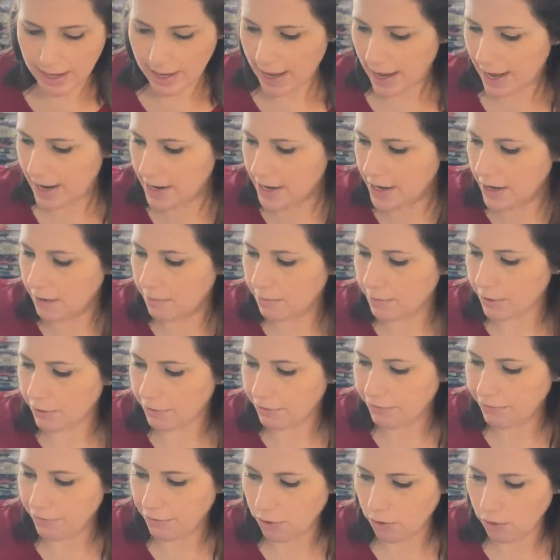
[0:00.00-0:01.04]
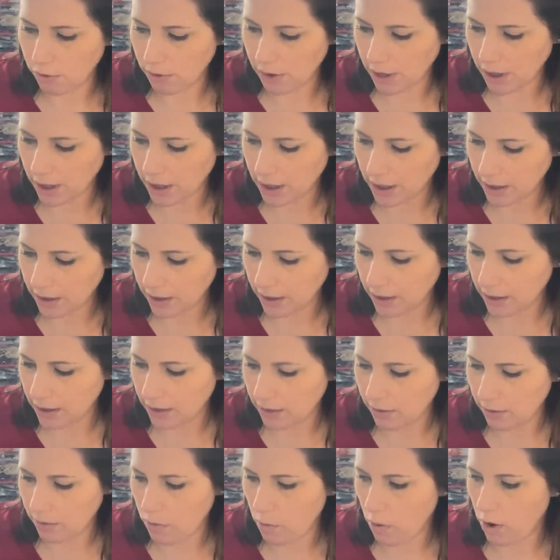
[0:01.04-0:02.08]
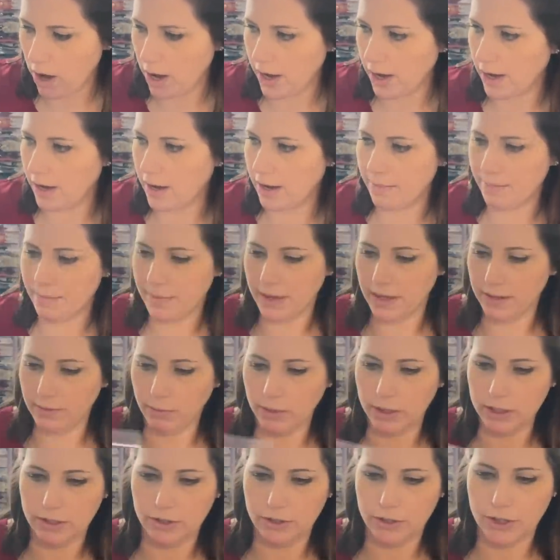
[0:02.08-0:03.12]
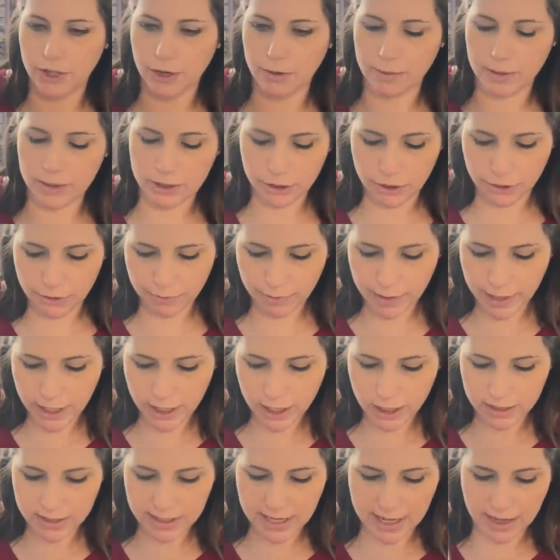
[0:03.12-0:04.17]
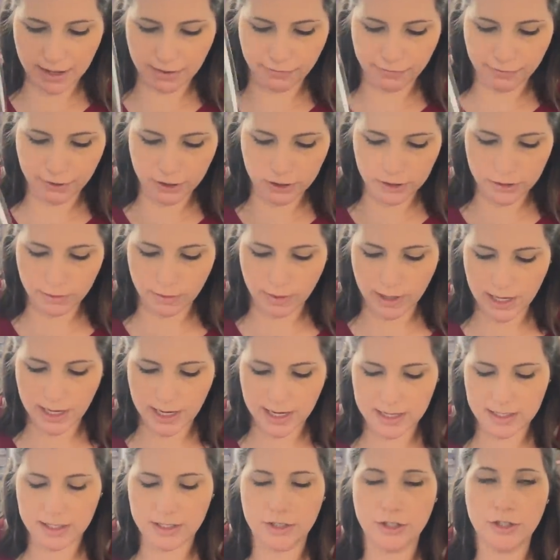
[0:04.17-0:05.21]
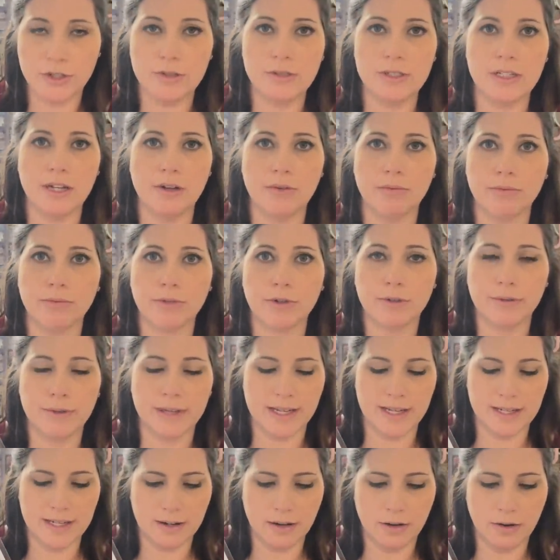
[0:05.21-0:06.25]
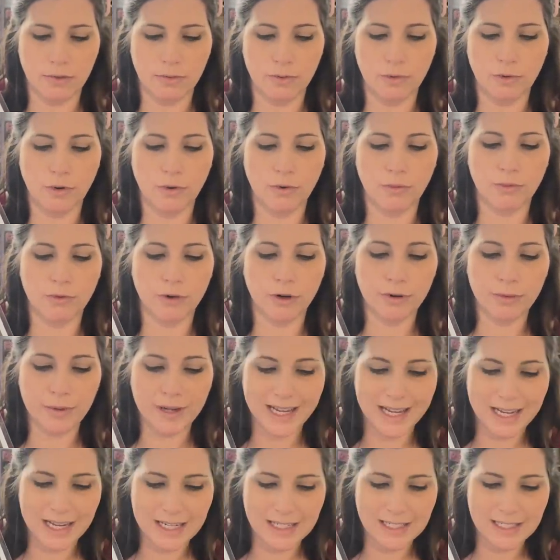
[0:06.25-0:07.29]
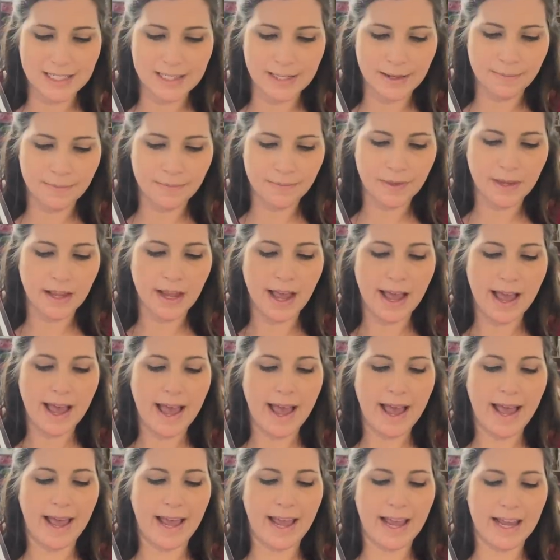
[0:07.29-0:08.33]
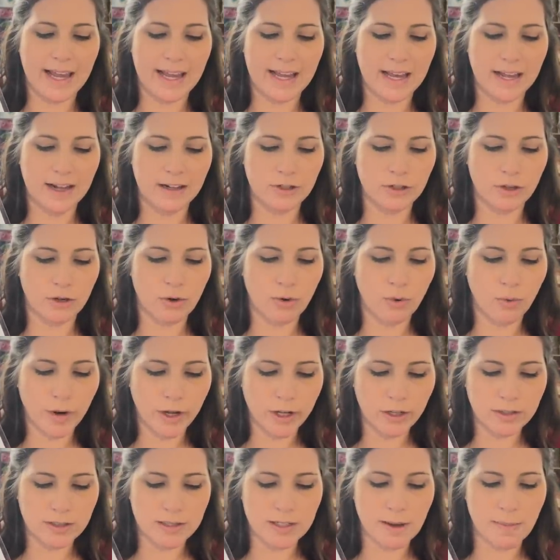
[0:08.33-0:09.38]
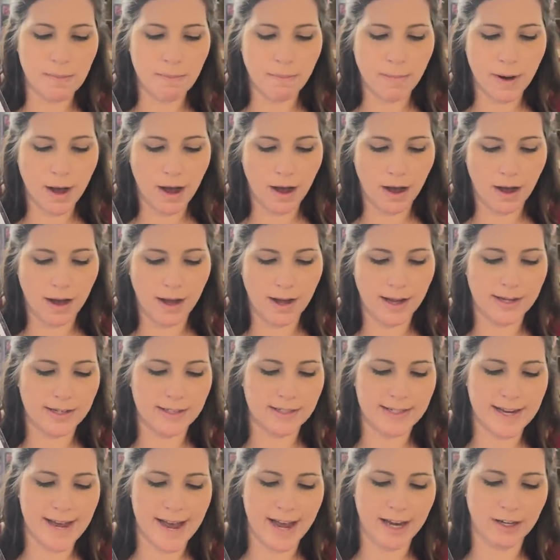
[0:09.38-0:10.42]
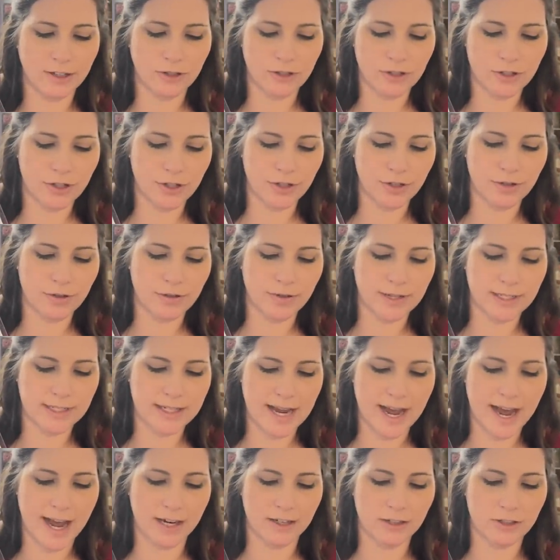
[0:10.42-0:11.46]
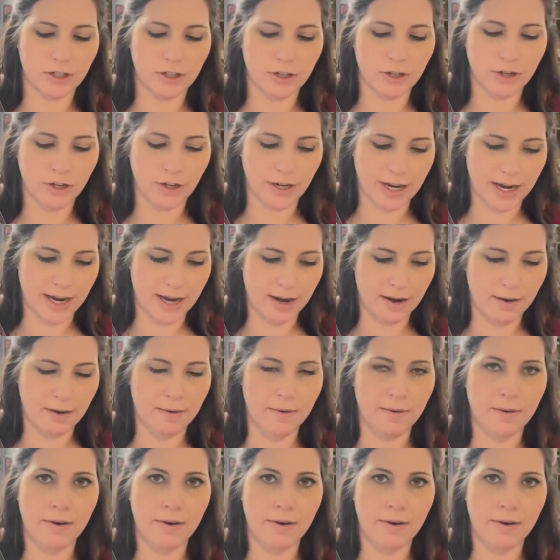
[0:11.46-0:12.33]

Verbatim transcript: And number four um, was there were two winners, and the first one is Susan Ruiz and Quilt Ma dash Sue dash Gooden.